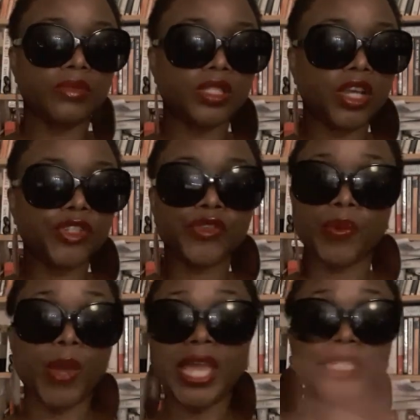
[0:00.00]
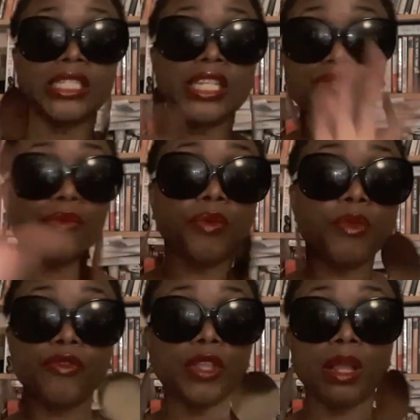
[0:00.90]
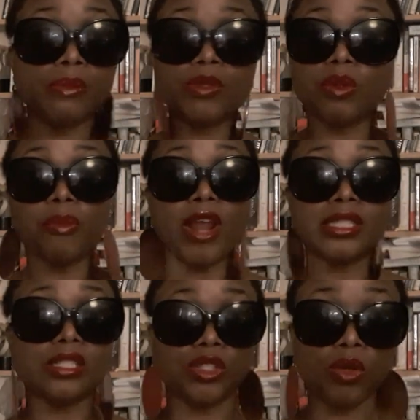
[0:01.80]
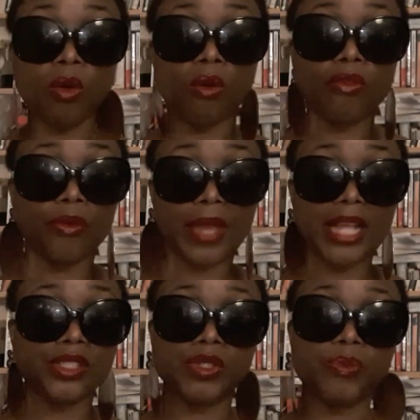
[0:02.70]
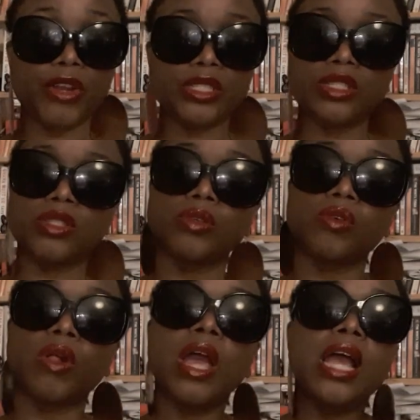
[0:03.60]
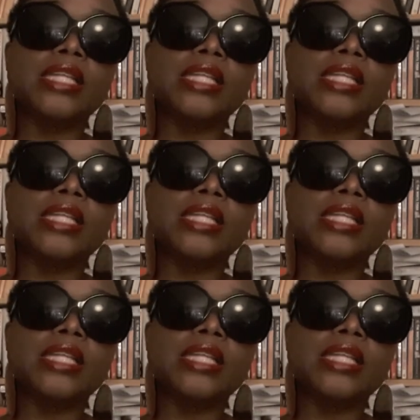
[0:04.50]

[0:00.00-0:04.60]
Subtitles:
surgery where he didn't even remove the lumps from the breasts at all, from cancerous breasts at all.